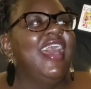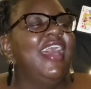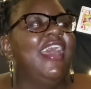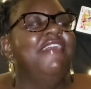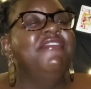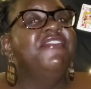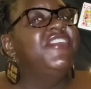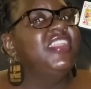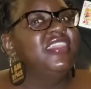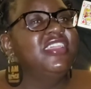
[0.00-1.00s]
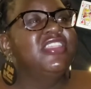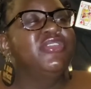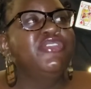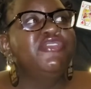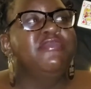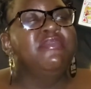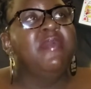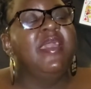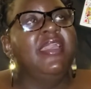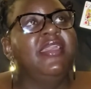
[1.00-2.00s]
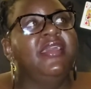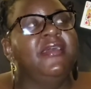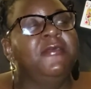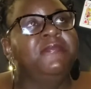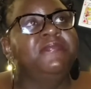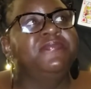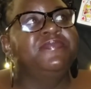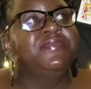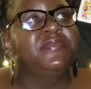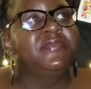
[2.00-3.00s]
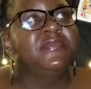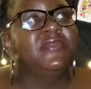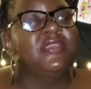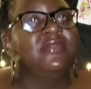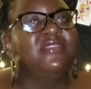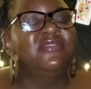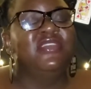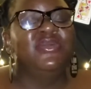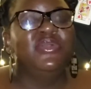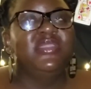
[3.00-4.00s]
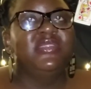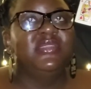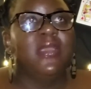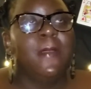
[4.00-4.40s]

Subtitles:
I have a feeling it's going to be my what do they call it?